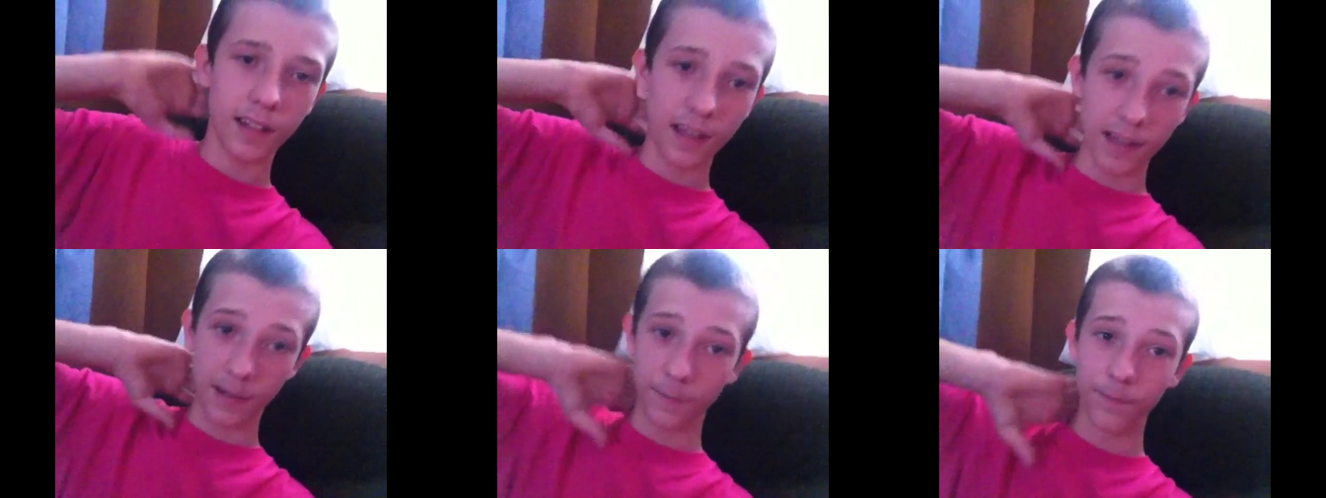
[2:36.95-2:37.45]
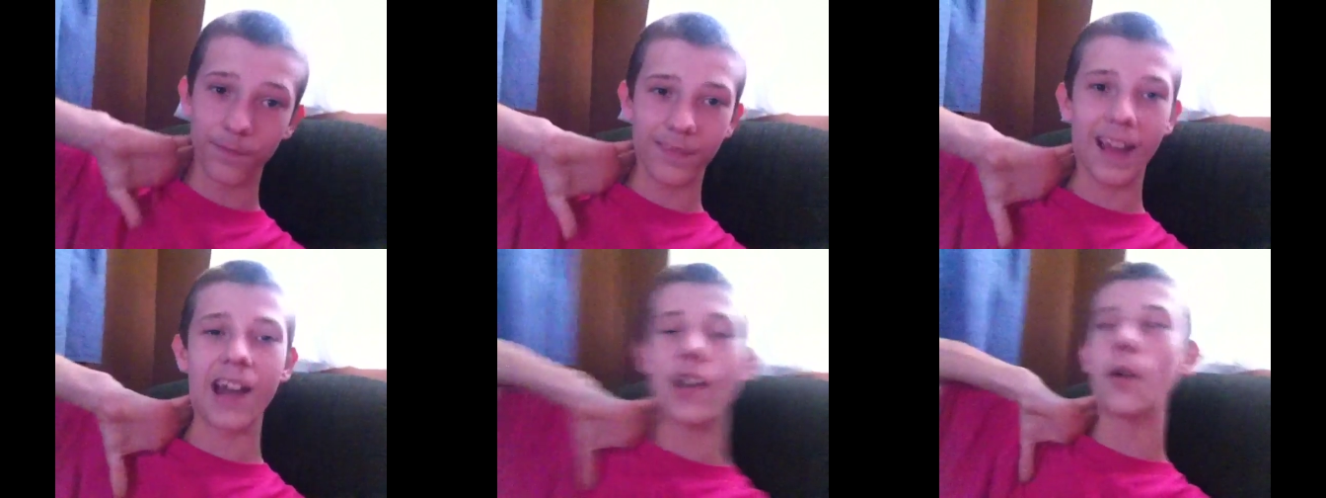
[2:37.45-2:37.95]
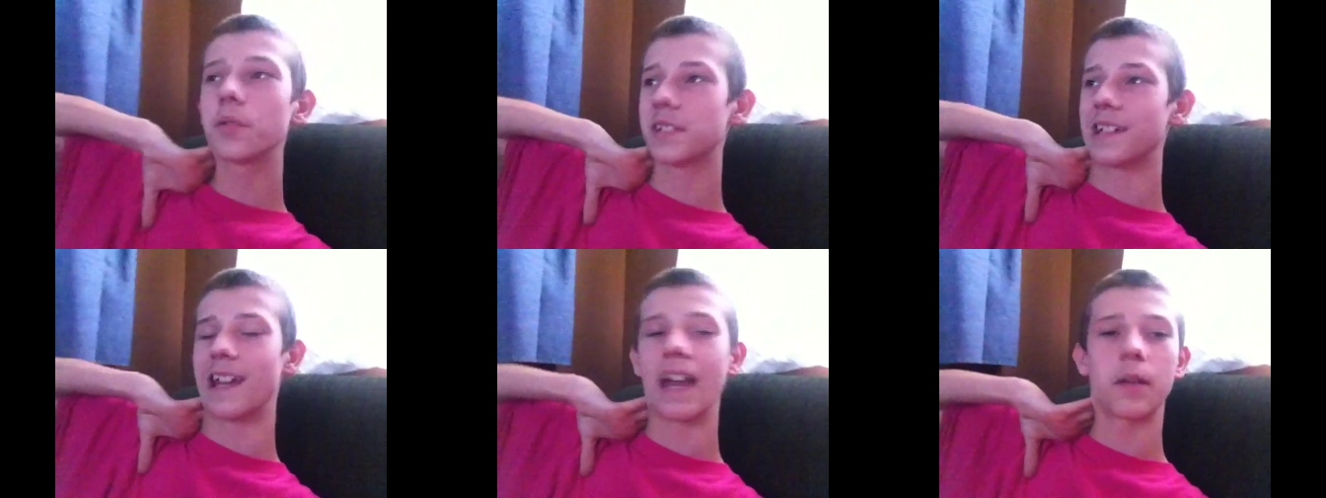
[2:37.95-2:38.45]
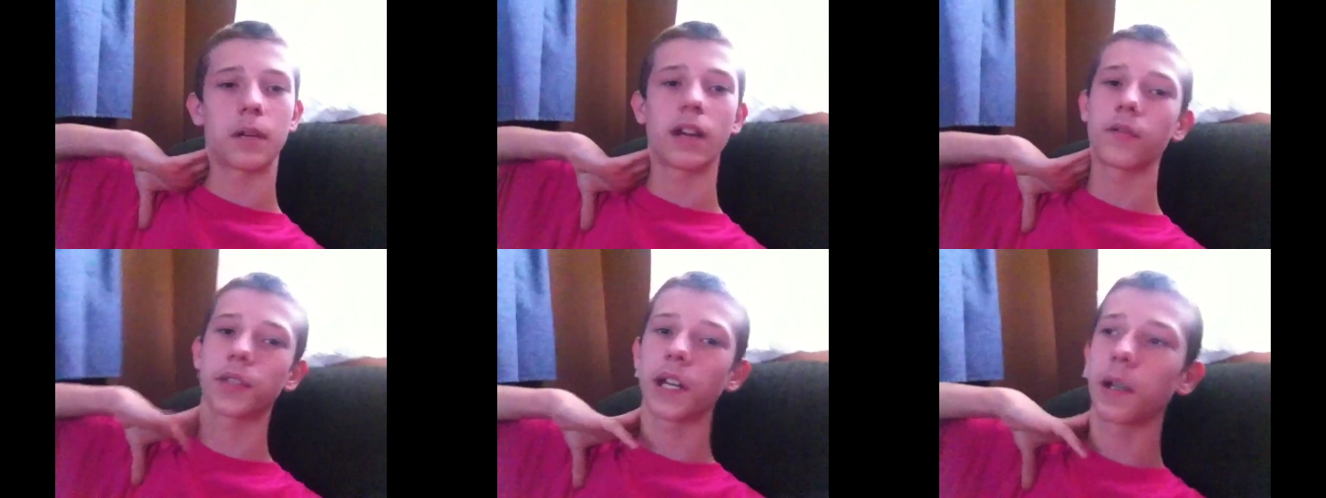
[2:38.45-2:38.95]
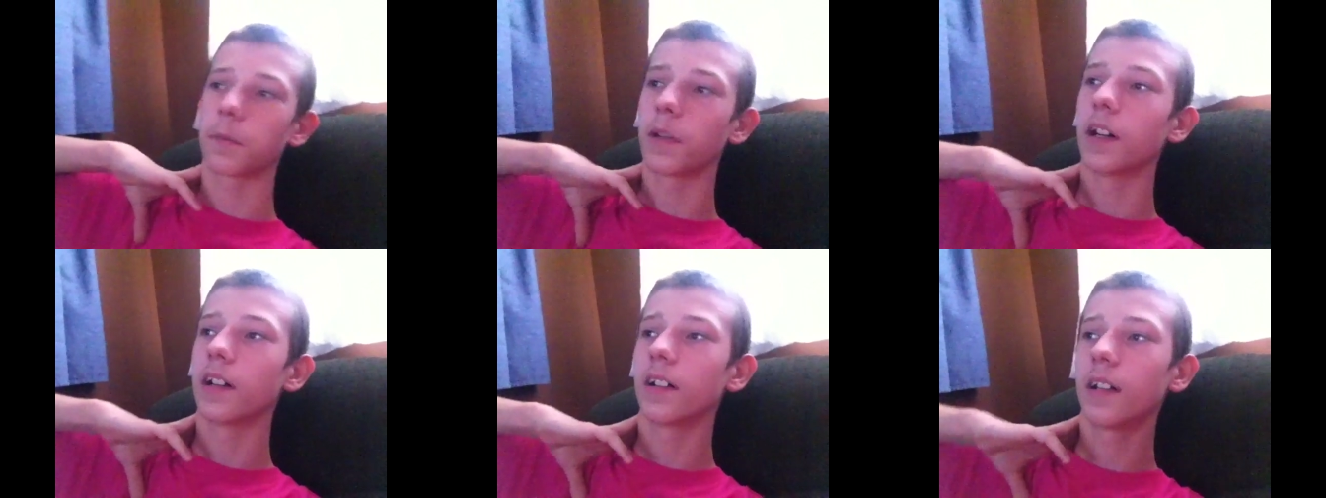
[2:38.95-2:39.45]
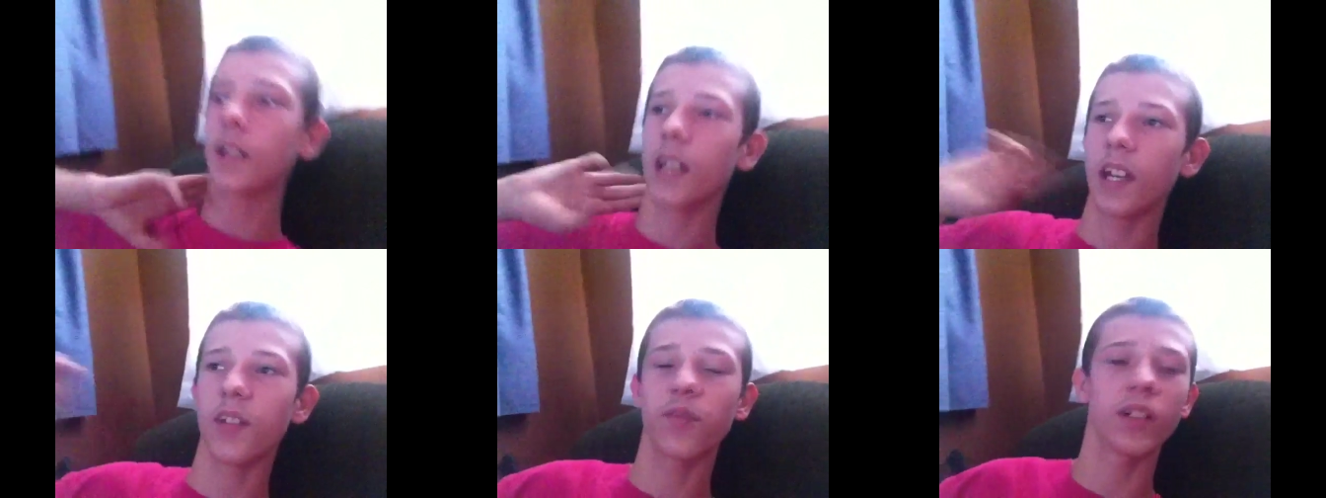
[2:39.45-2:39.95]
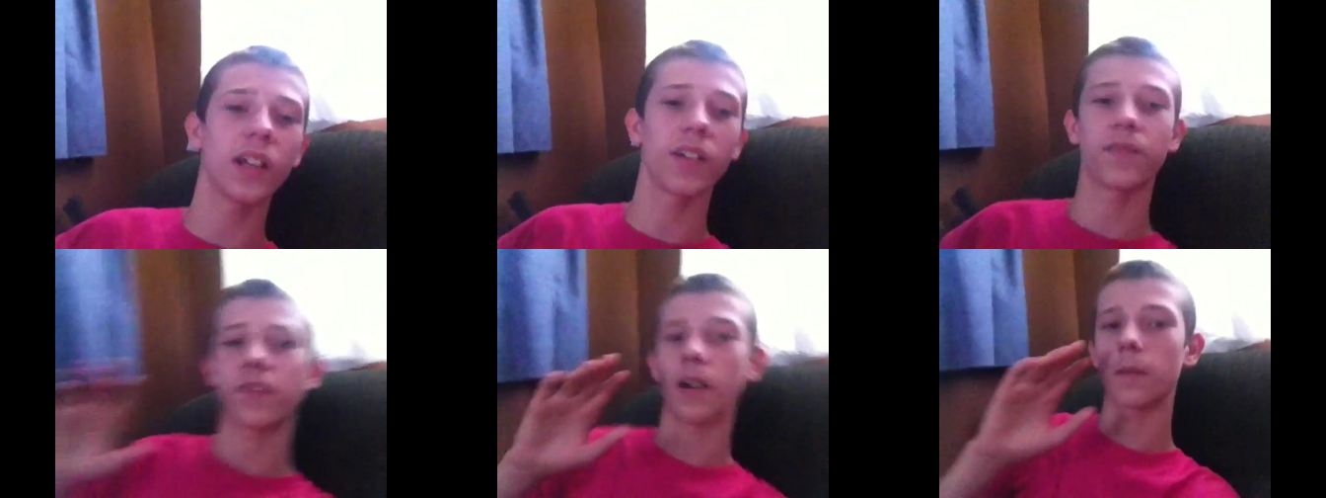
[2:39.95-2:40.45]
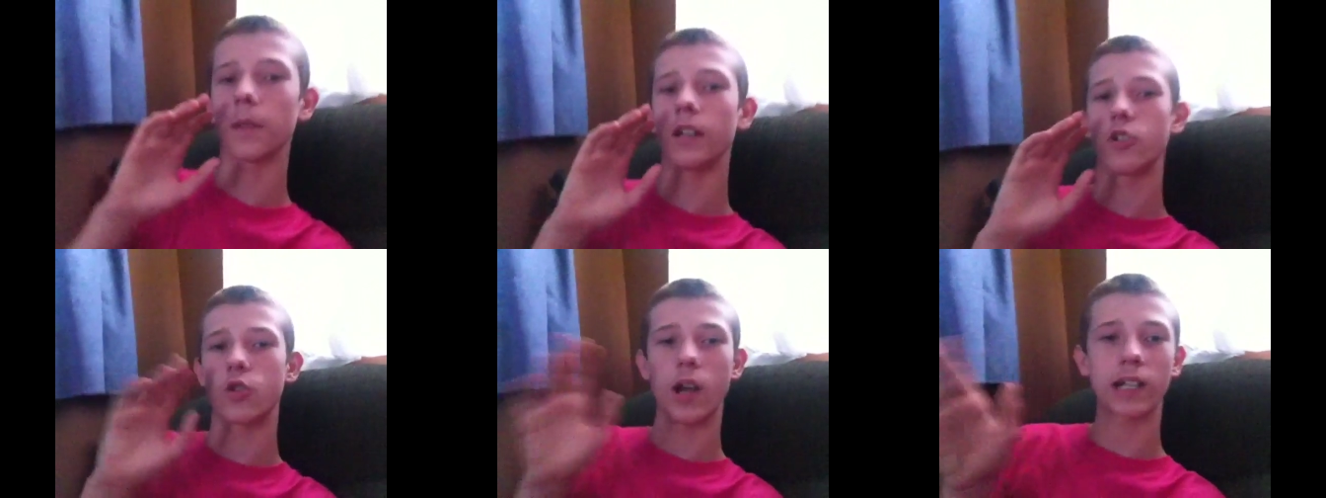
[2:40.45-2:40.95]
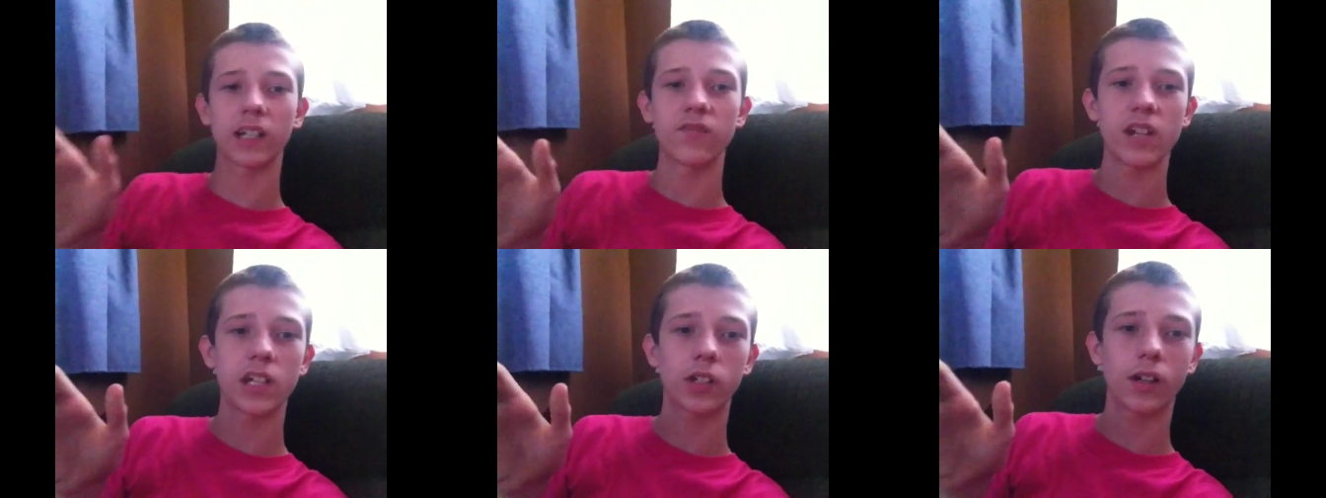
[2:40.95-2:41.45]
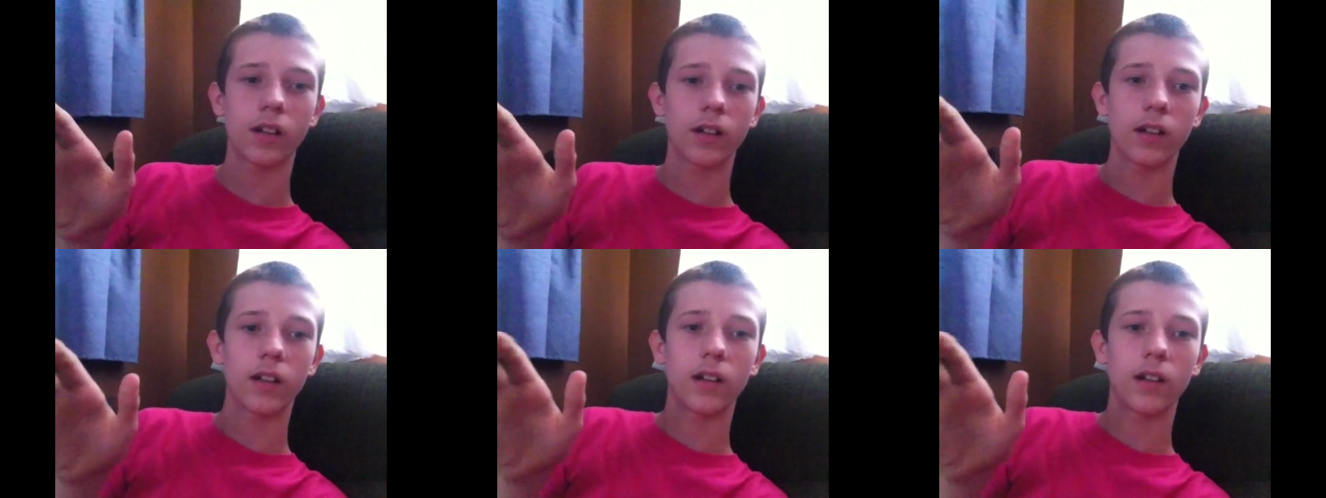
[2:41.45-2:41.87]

And I know it's a game and everything, but even if I'm in Dragon Adventure